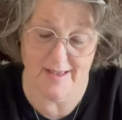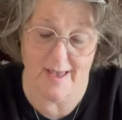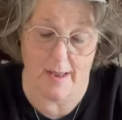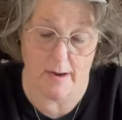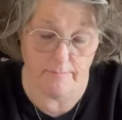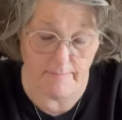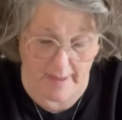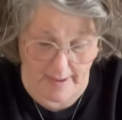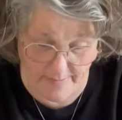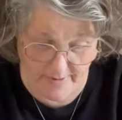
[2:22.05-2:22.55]
I,
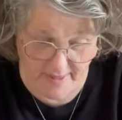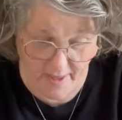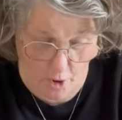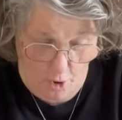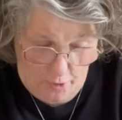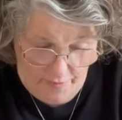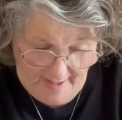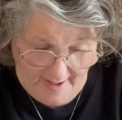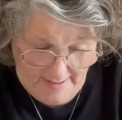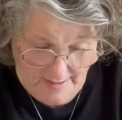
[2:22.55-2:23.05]
maybe,
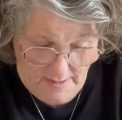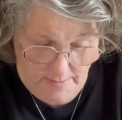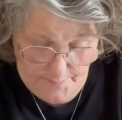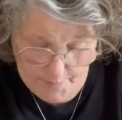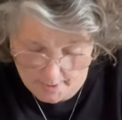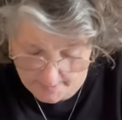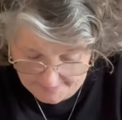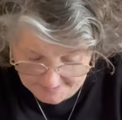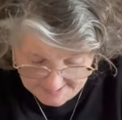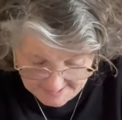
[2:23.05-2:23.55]
oh, that's
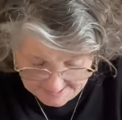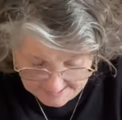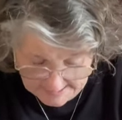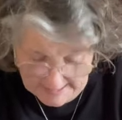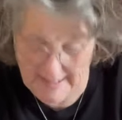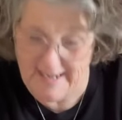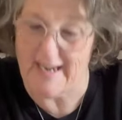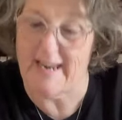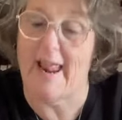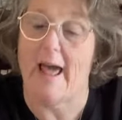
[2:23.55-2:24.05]
probably to
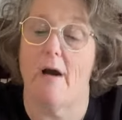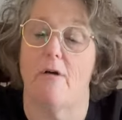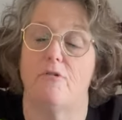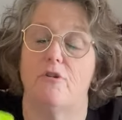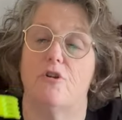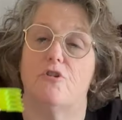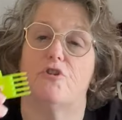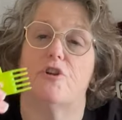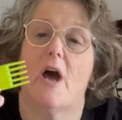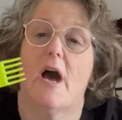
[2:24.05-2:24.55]
clean out
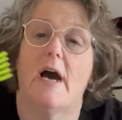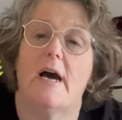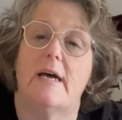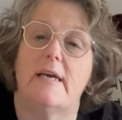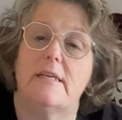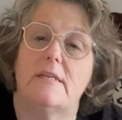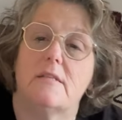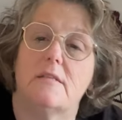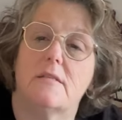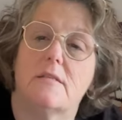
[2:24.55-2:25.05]
your
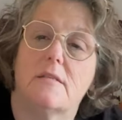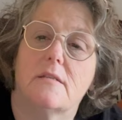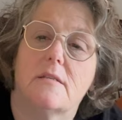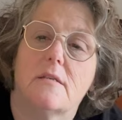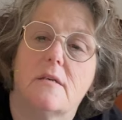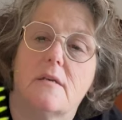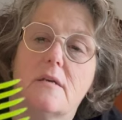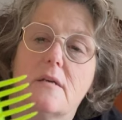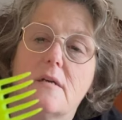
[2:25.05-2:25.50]
tines.